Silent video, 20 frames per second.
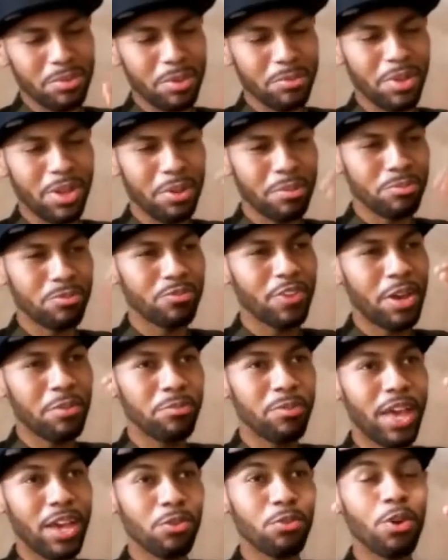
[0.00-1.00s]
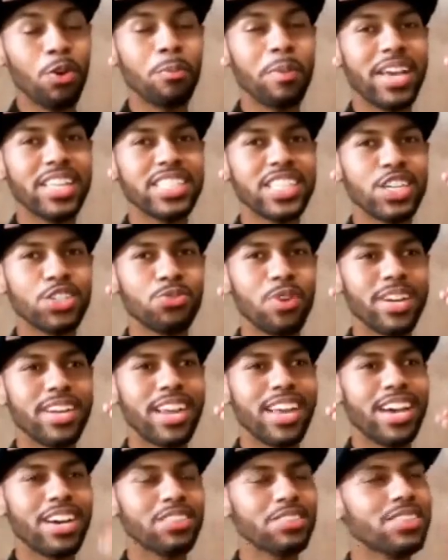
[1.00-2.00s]
I'm fighting back grown man tears right
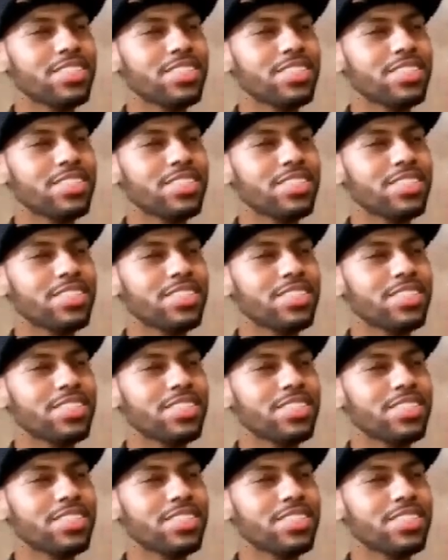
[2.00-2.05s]
now.